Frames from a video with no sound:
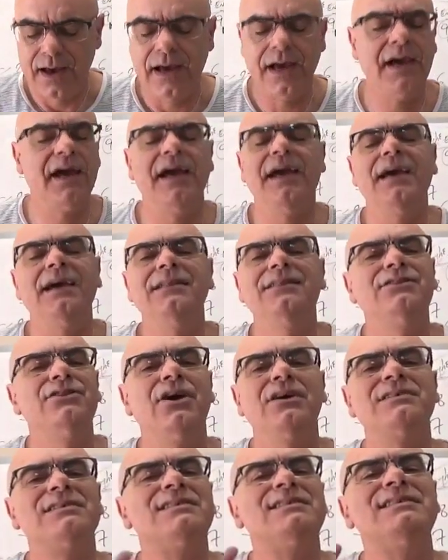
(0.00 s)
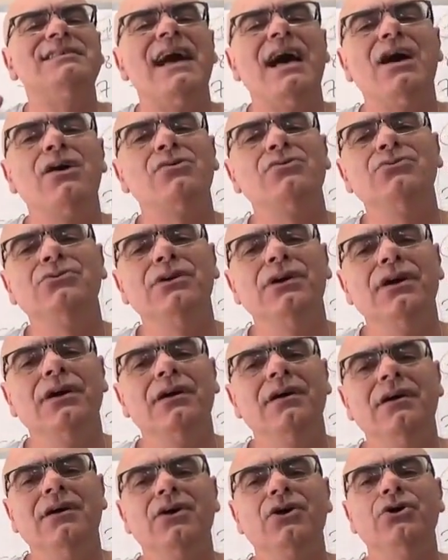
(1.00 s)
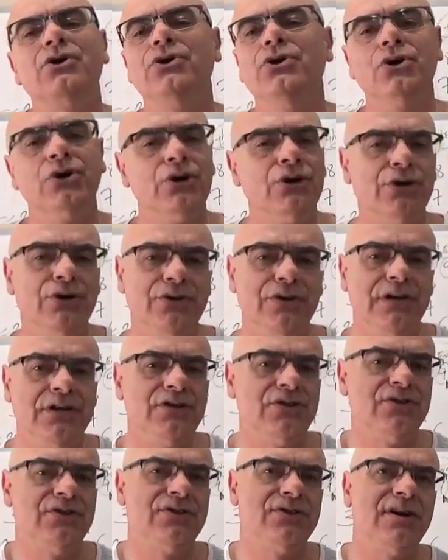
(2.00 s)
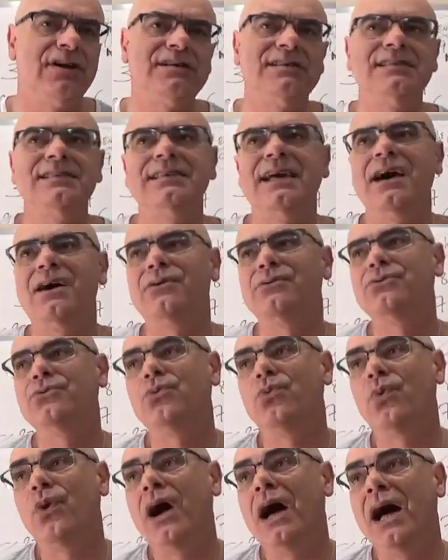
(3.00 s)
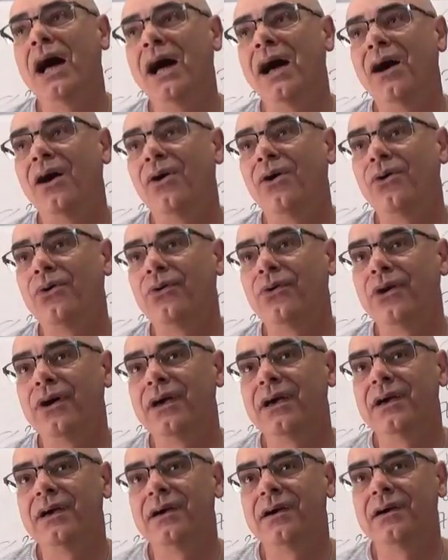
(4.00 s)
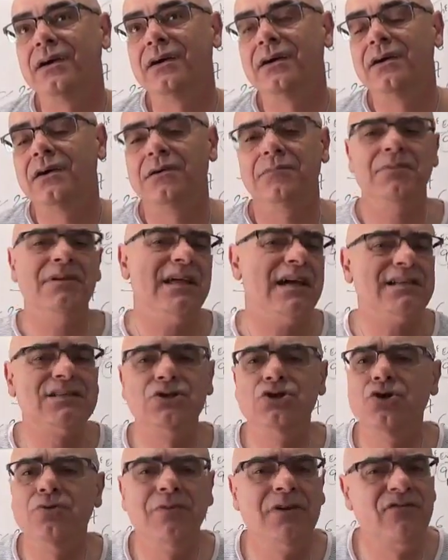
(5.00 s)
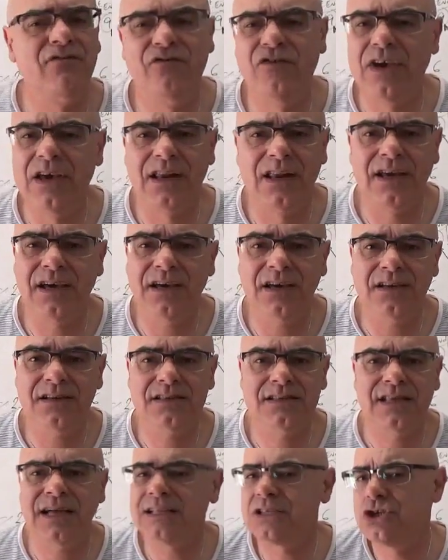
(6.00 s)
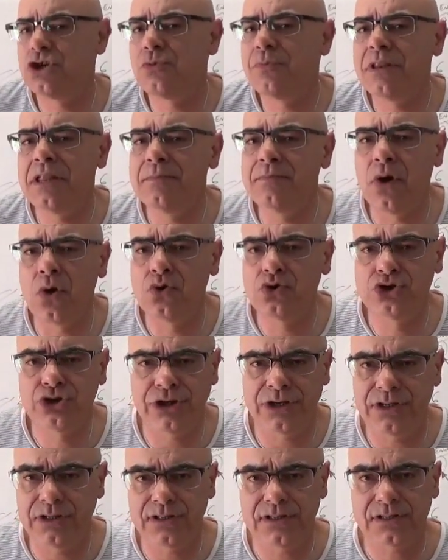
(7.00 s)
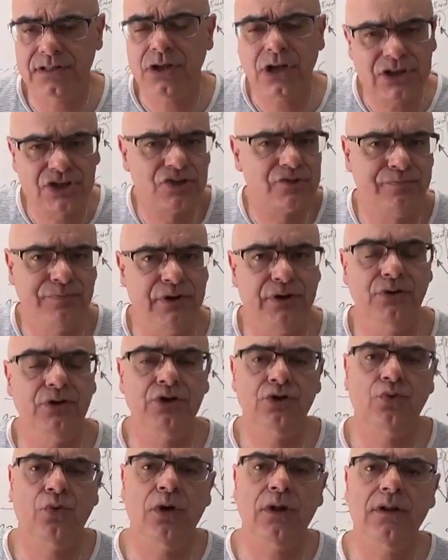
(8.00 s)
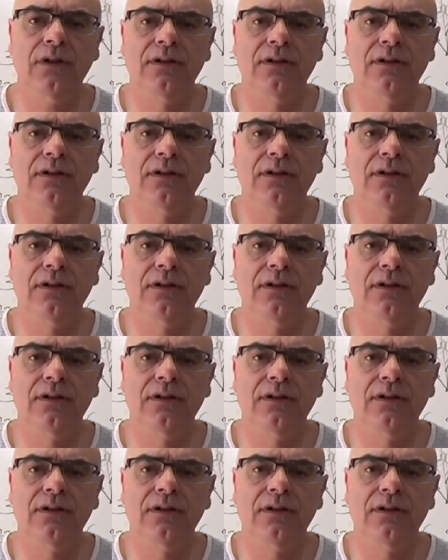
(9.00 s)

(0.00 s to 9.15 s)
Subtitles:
it does sound good, it does sound wow, but that's human feelings, that's human emotions, not spiritual.